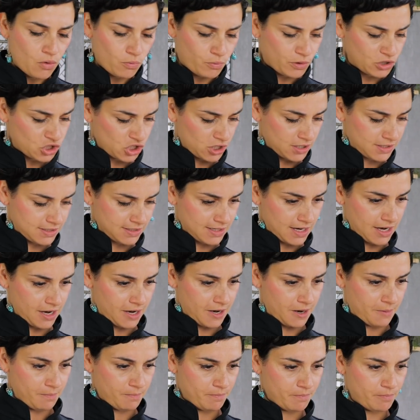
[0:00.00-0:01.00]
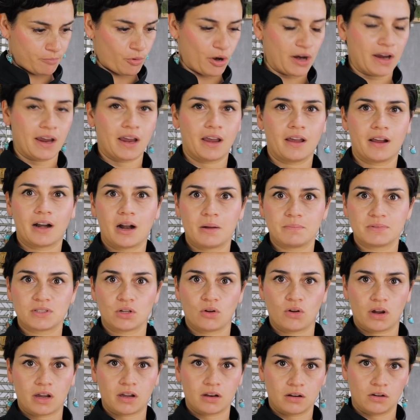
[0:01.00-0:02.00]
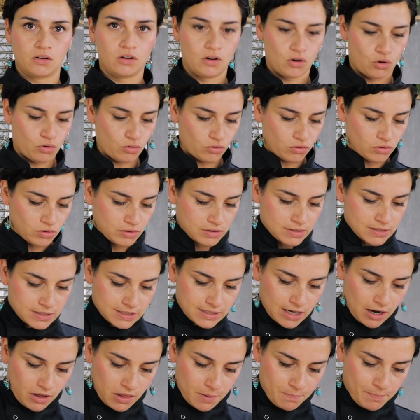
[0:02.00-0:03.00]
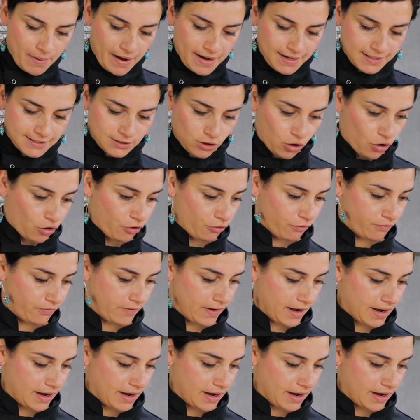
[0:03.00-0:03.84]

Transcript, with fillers: We're just um, breaking it up so it can start the base of